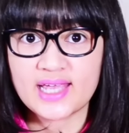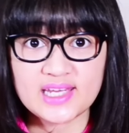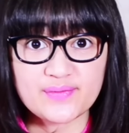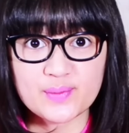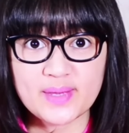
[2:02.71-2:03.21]
And
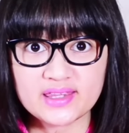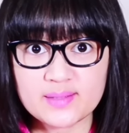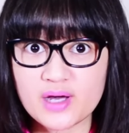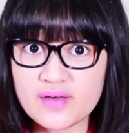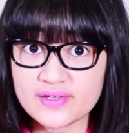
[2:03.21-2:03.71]
if you make
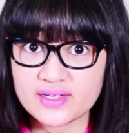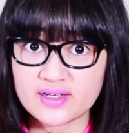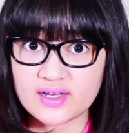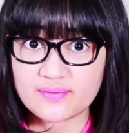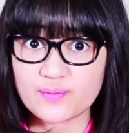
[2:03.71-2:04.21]
them often
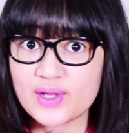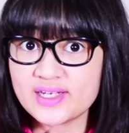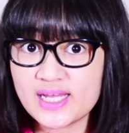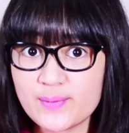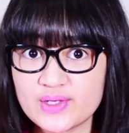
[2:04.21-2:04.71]
enough, one
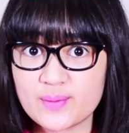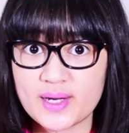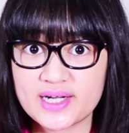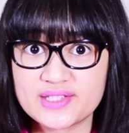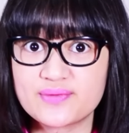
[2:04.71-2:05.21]
day when your
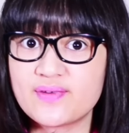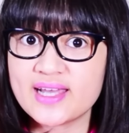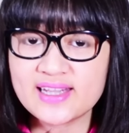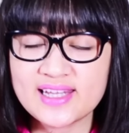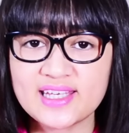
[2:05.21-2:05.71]
parents
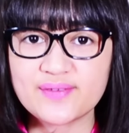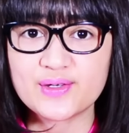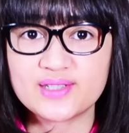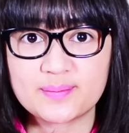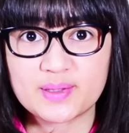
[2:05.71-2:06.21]
finally give
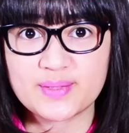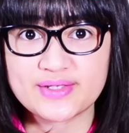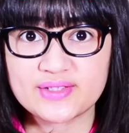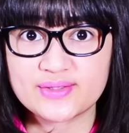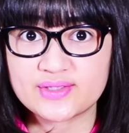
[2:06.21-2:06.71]
you their
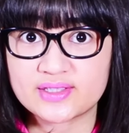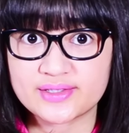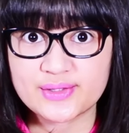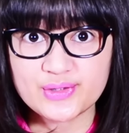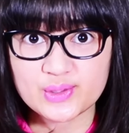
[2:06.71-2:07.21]
permission to start
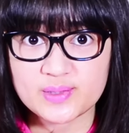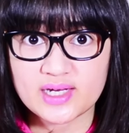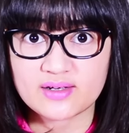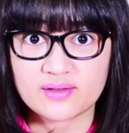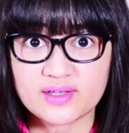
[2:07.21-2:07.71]
a YouTube
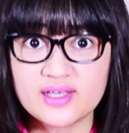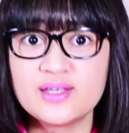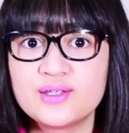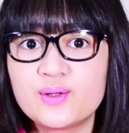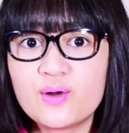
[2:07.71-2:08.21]
channel,
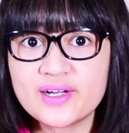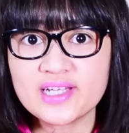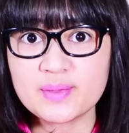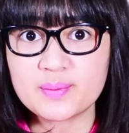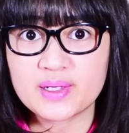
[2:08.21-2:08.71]
you'll
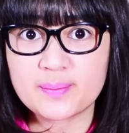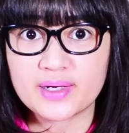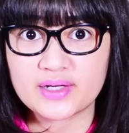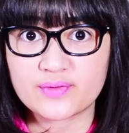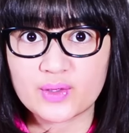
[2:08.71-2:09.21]
already be
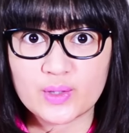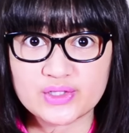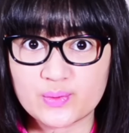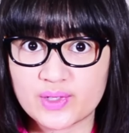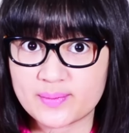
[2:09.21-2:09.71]
prepared for
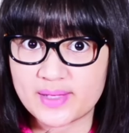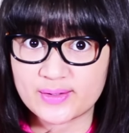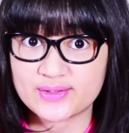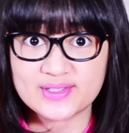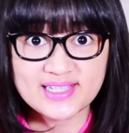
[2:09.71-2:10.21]
what you want to make
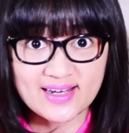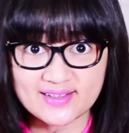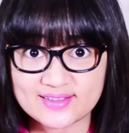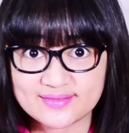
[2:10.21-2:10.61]
on your channel.